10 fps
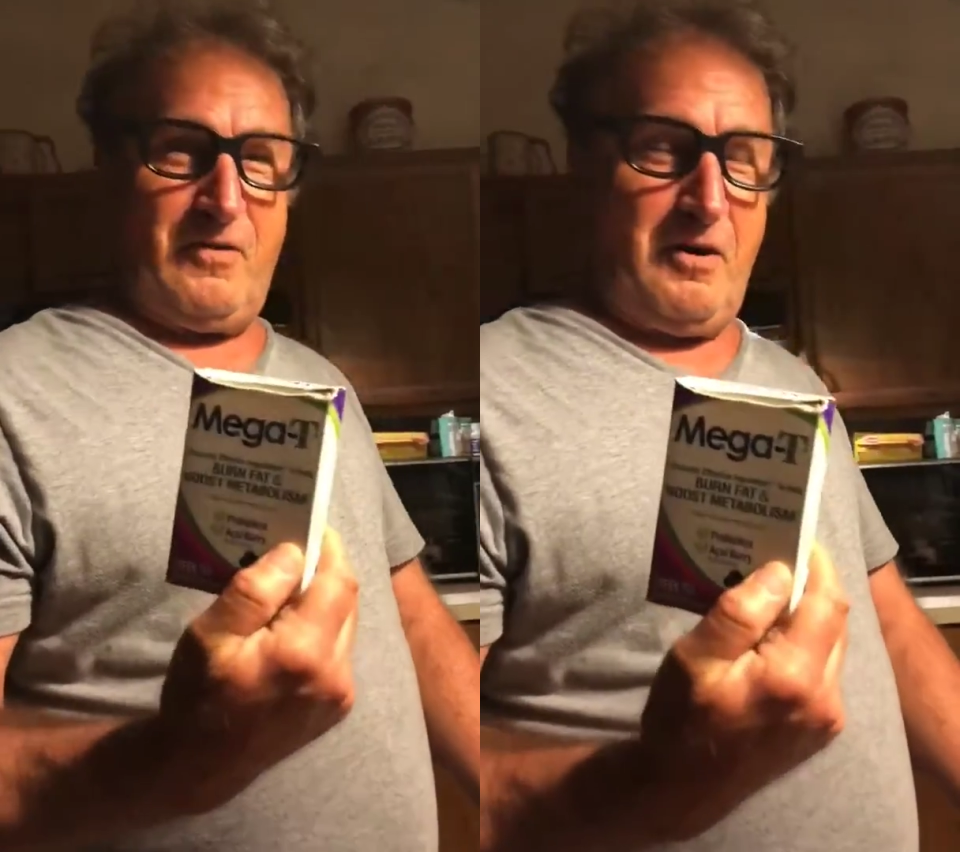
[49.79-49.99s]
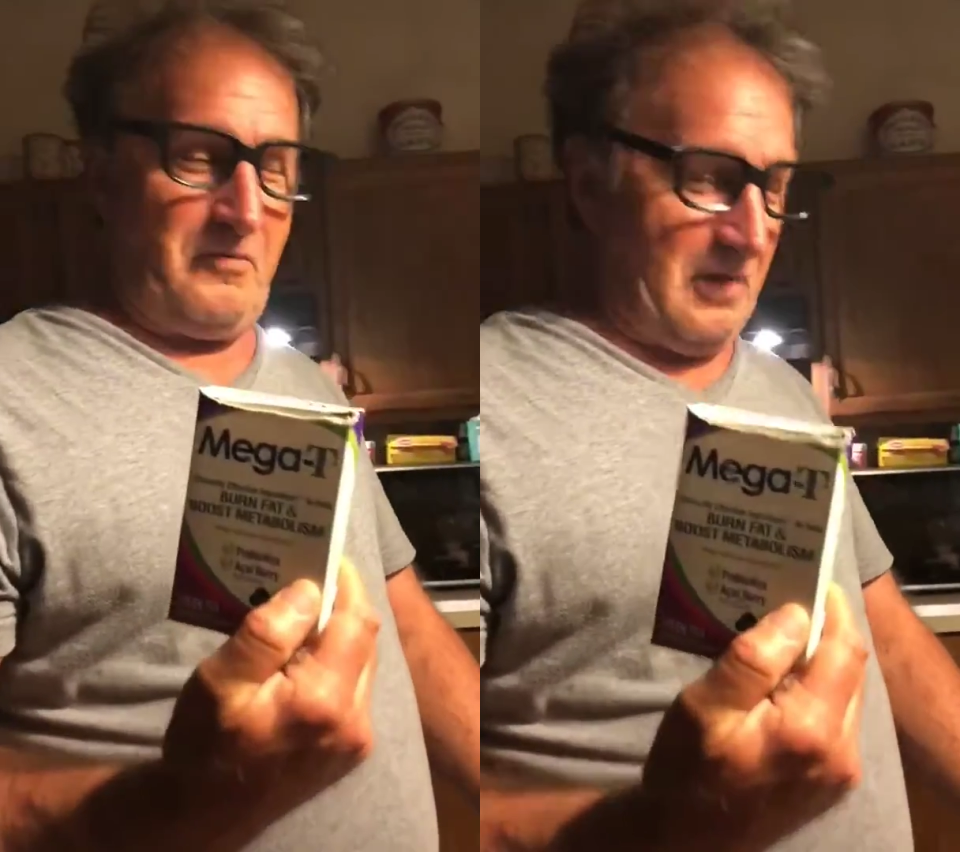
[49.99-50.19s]

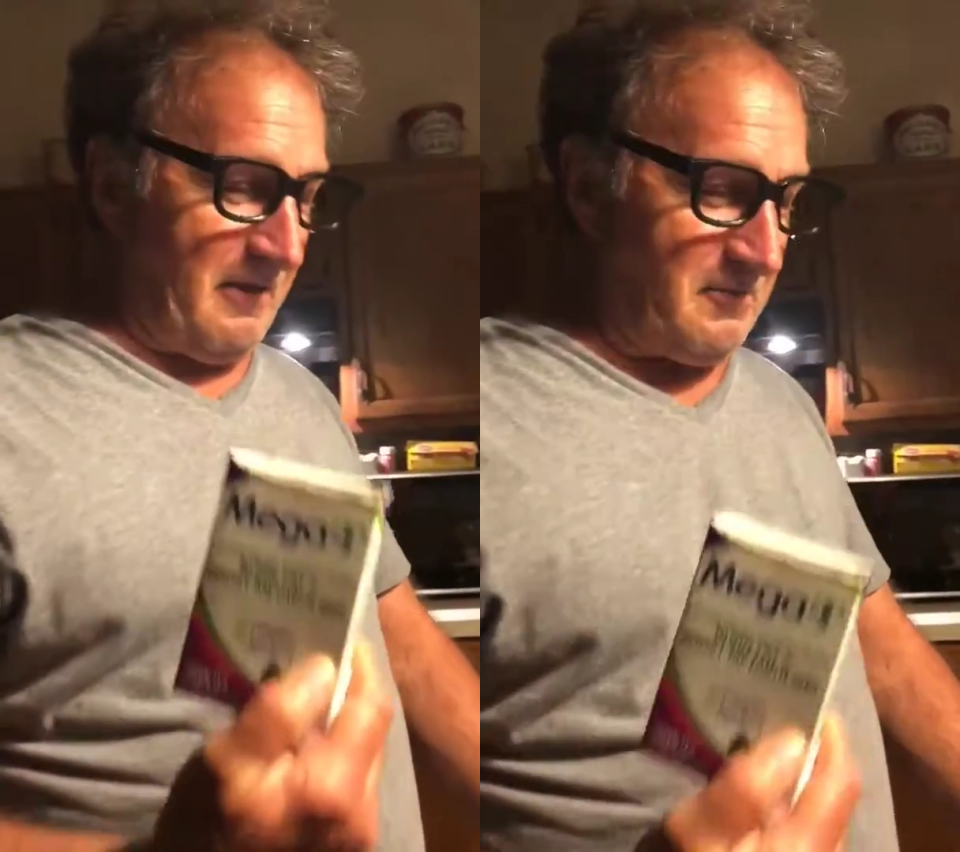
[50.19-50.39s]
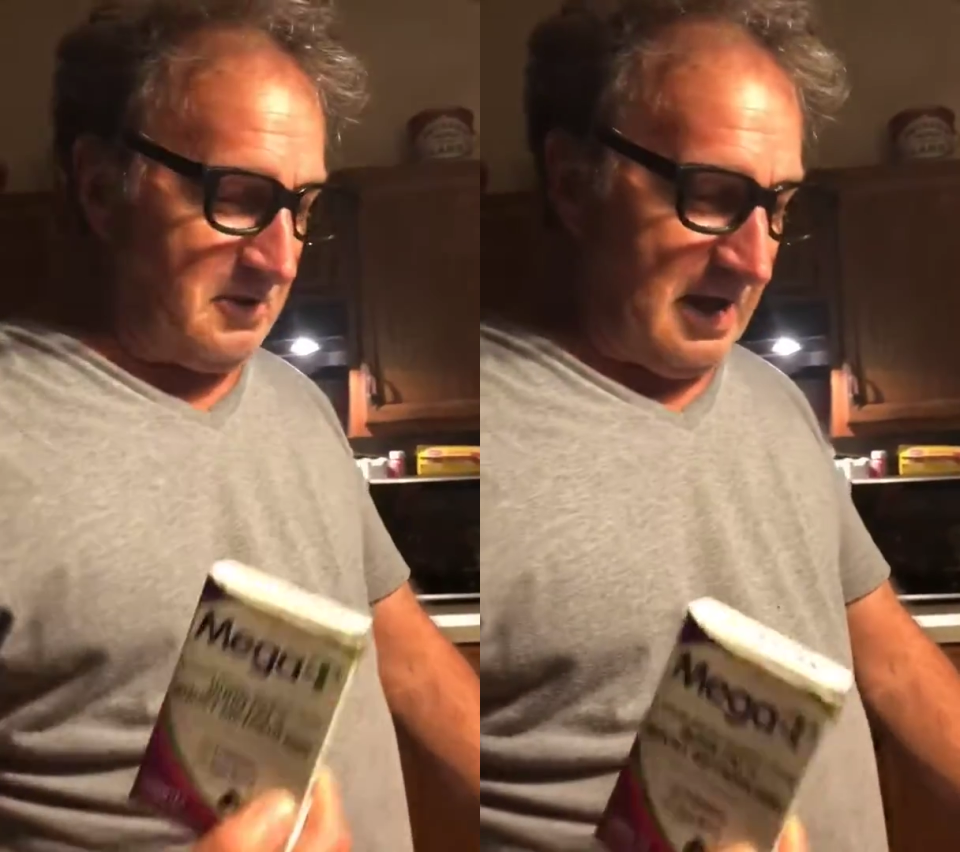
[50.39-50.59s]
false
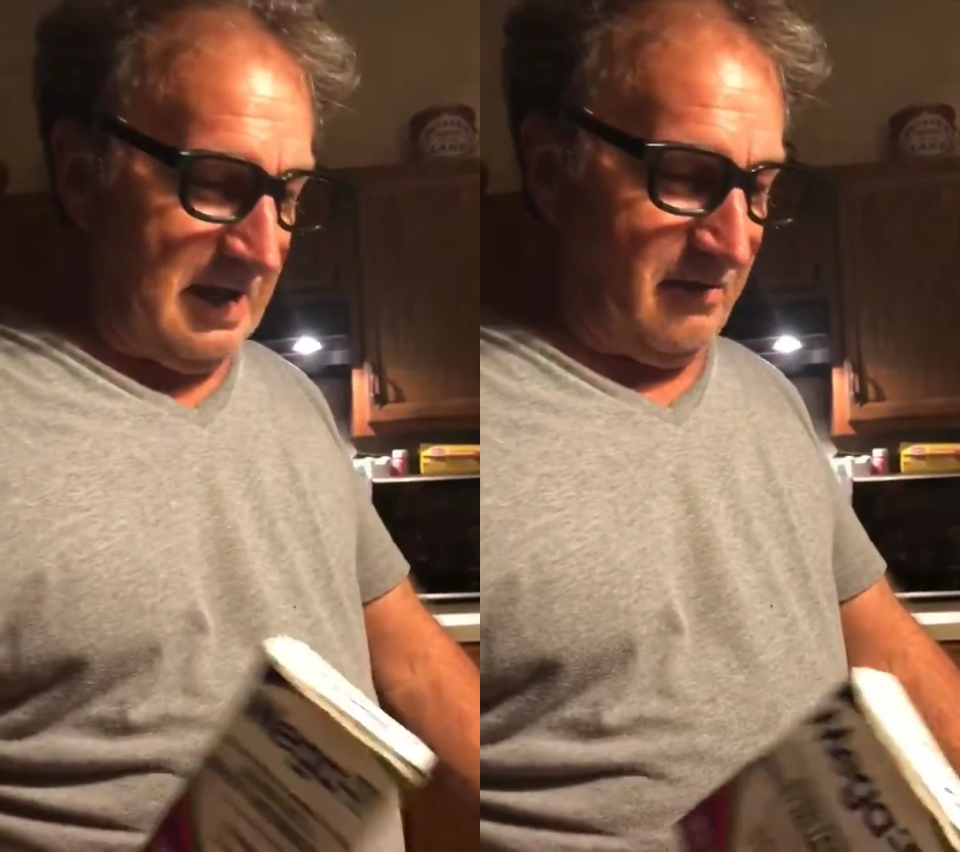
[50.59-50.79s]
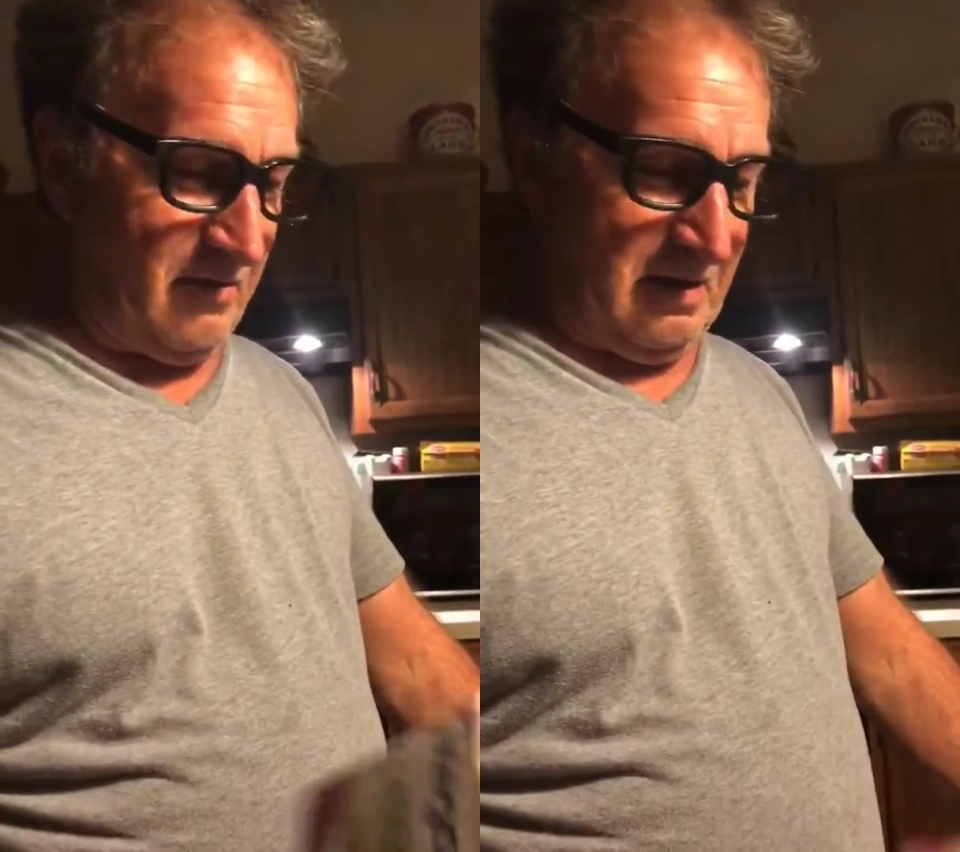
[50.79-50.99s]

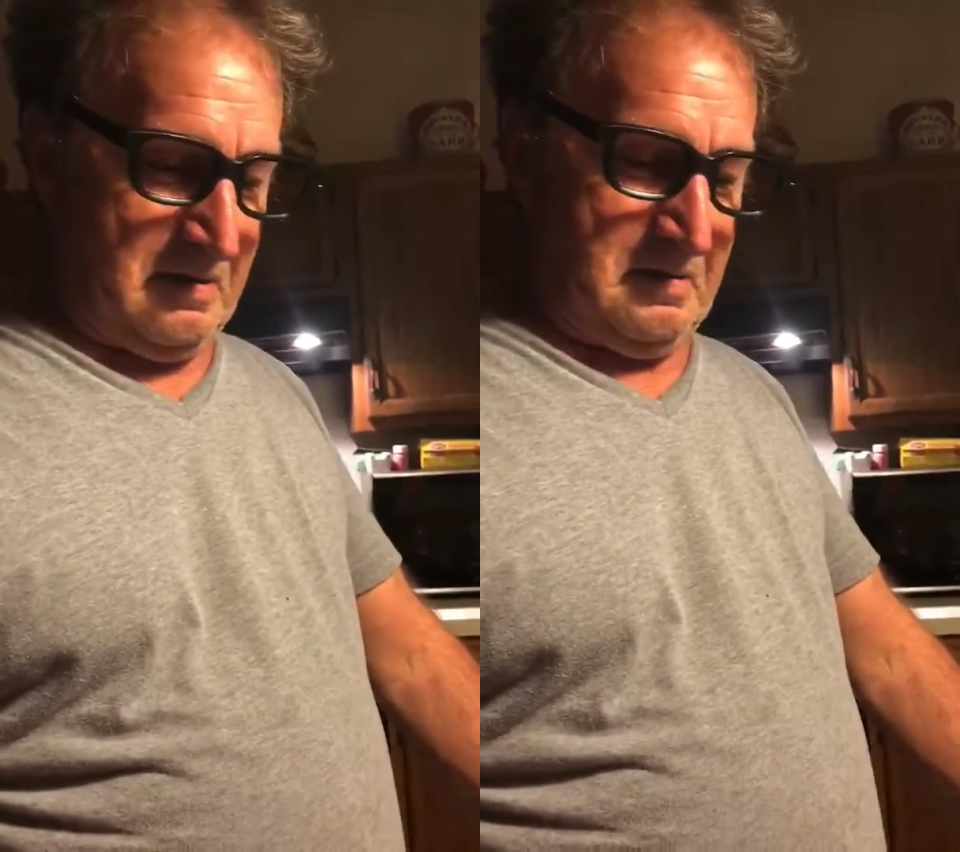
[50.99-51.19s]
advertising?